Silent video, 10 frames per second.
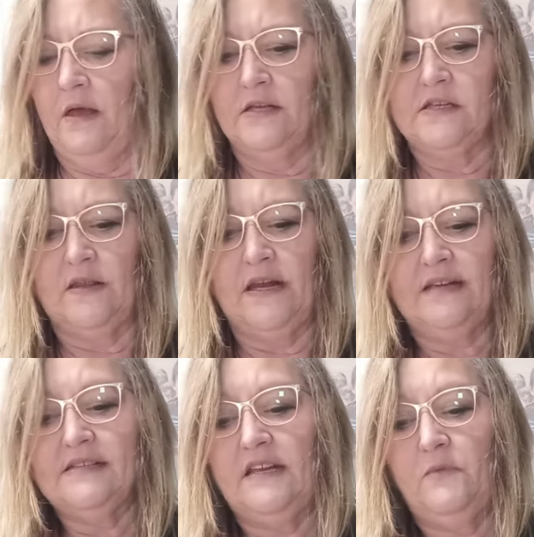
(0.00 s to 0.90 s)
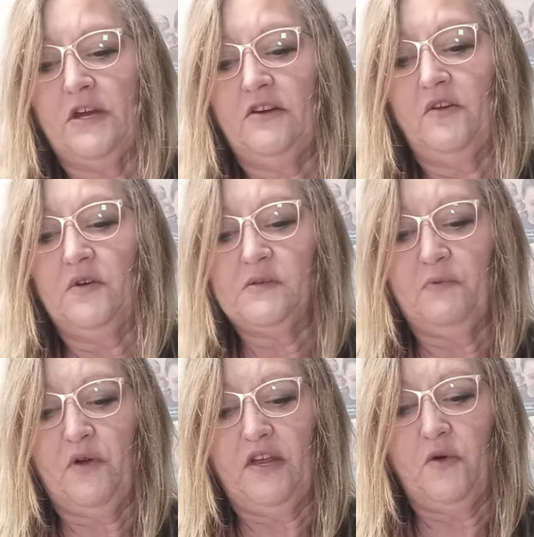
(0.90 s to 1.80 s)
So the next thing you want to do is
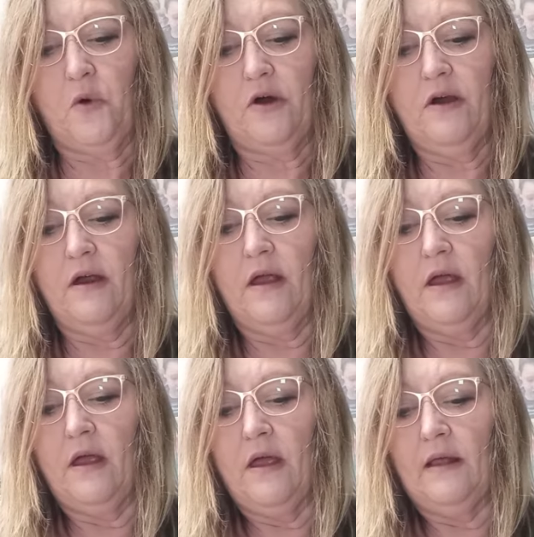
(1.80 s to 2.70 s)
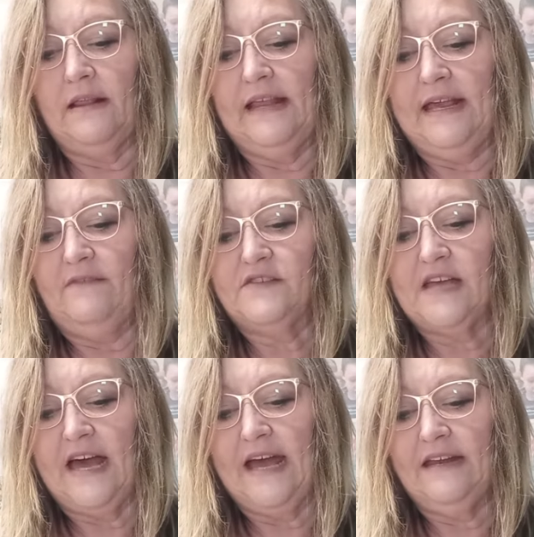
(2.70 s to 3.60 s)
put your leaves
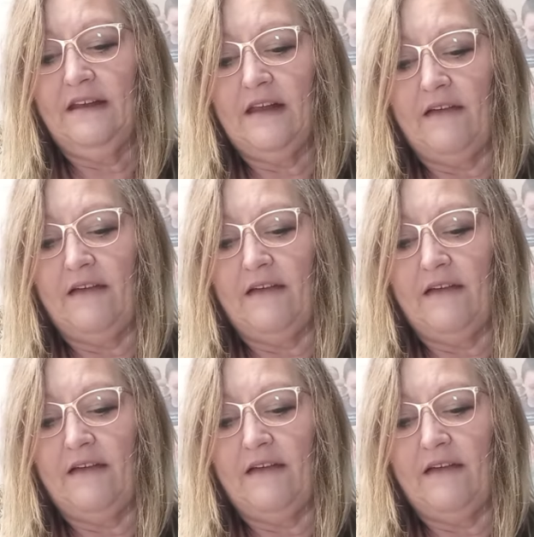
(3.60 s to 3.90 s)
on.